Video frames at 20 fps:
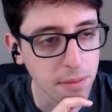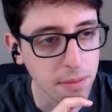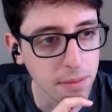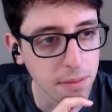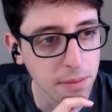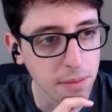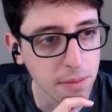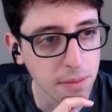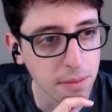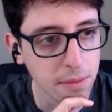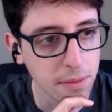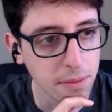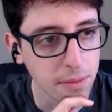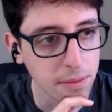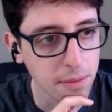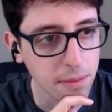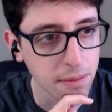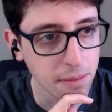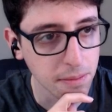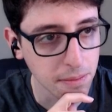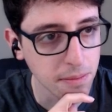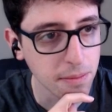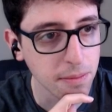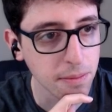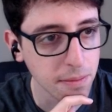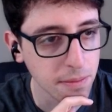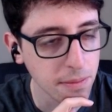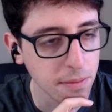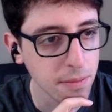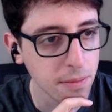
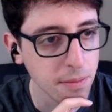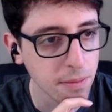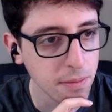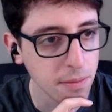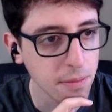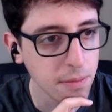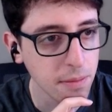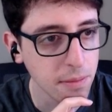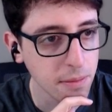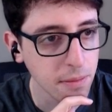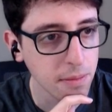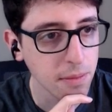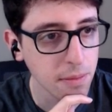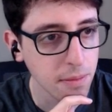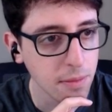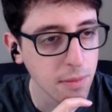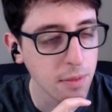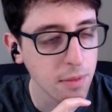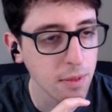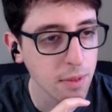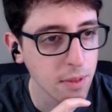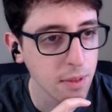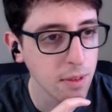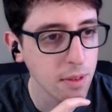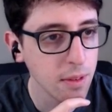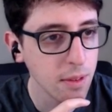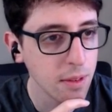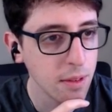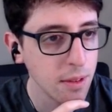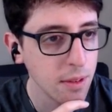
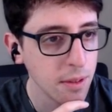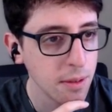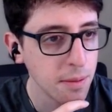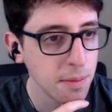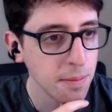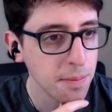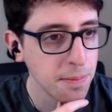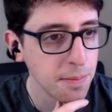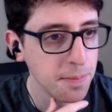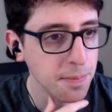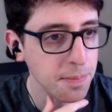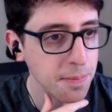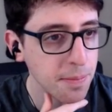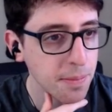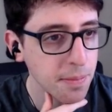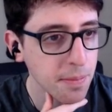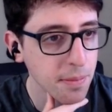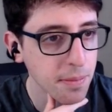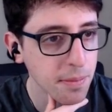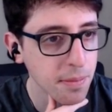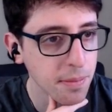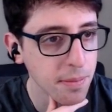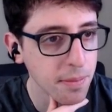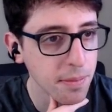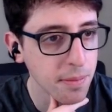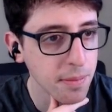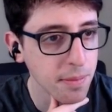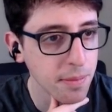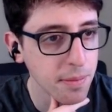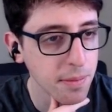
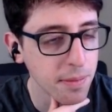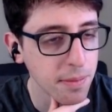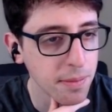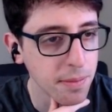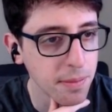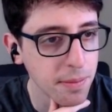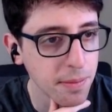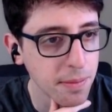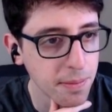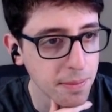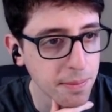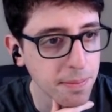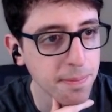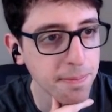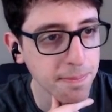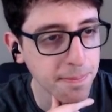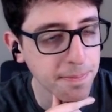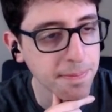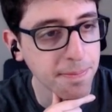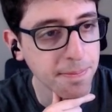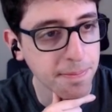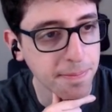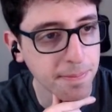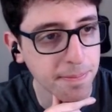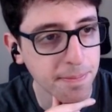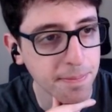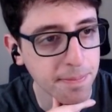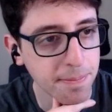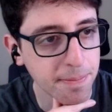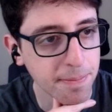
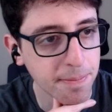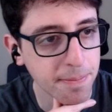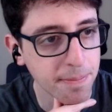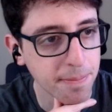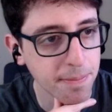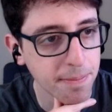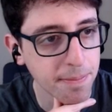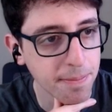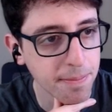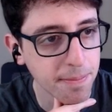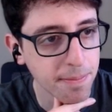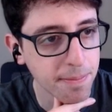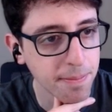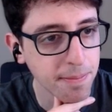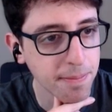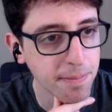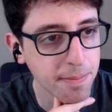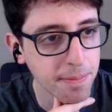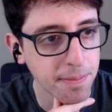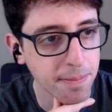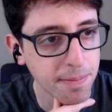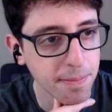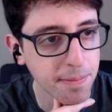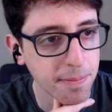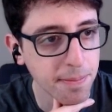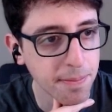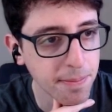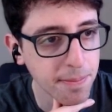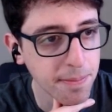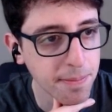
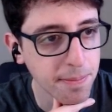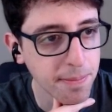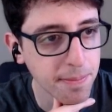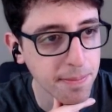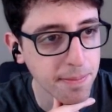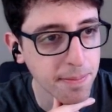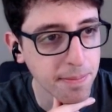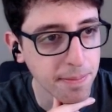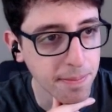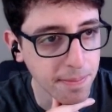(not speaking)